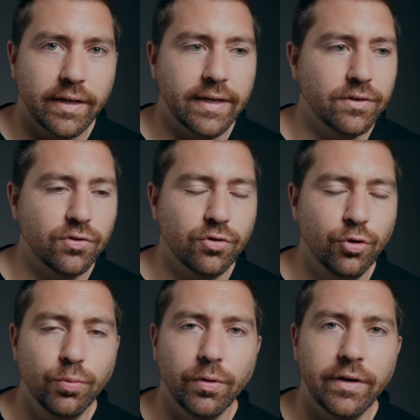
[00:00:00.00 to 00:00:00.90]
Like it's
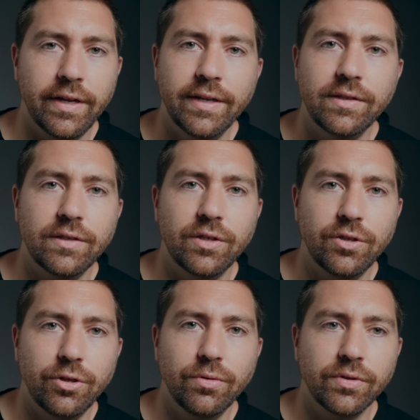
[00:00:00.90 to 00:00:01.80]
super easy to
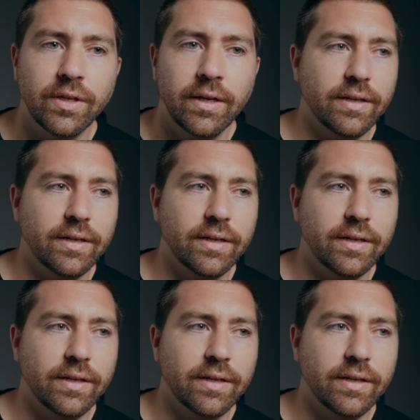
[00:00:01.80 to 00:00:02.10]
use.